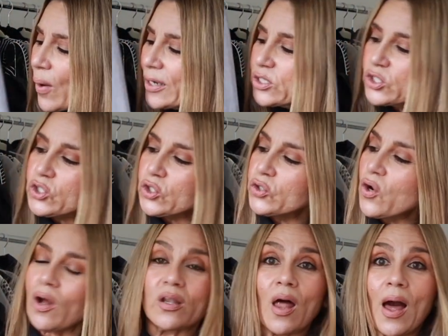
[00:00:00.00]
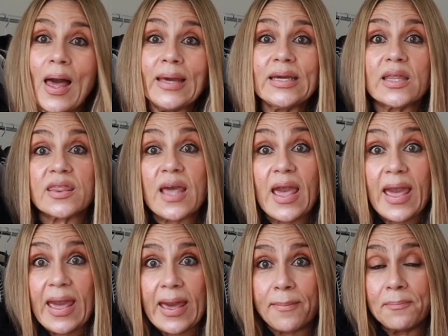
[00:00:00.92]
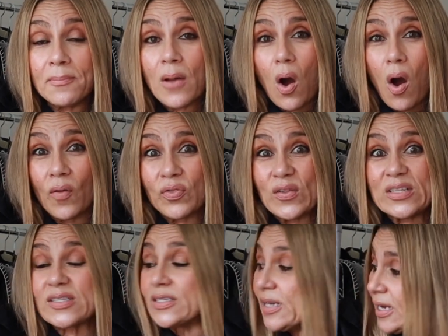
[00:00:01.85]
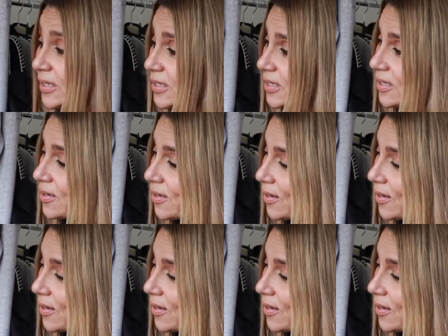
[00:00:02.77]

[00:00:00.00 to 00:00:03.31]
I do not like the hem on this knit